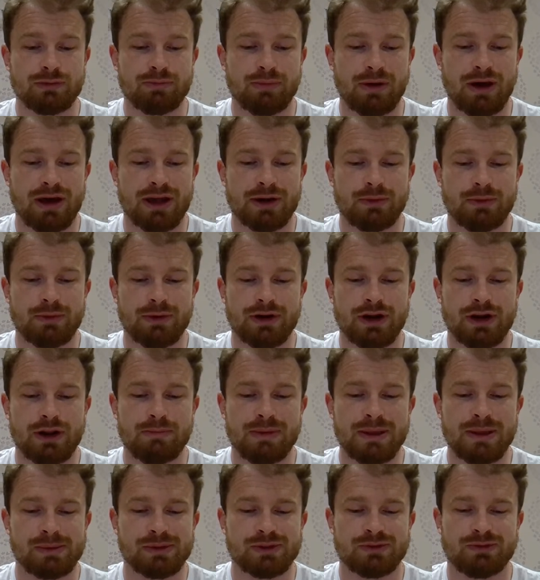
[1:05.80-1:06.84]
but in Dubai. And I want
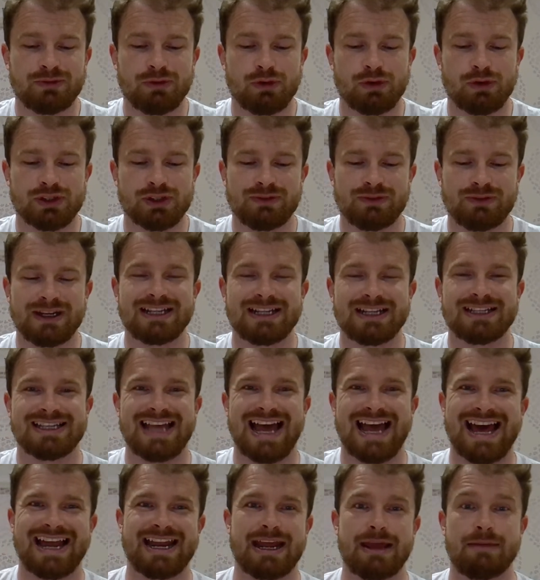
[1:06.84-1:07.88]
to know people's thoughts,
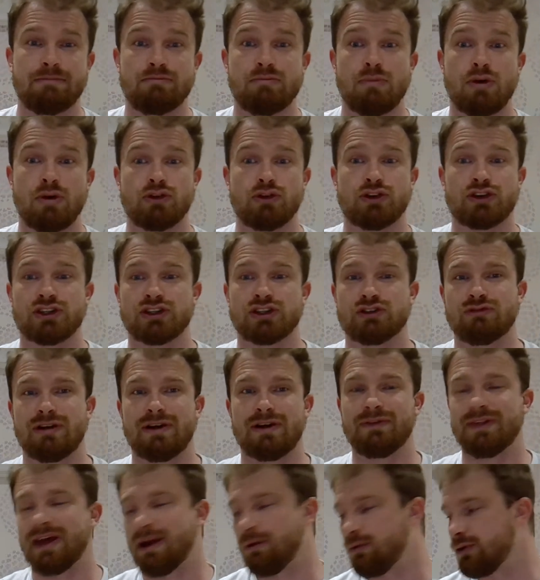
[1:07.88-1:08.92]
feelings, and emotions
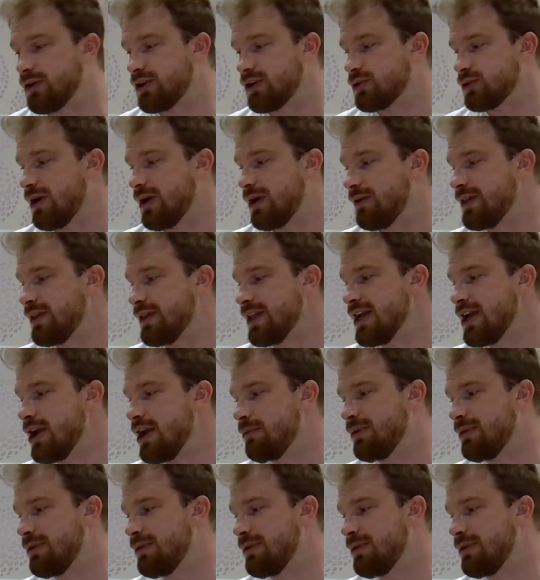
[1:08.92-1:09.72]
around that one as well.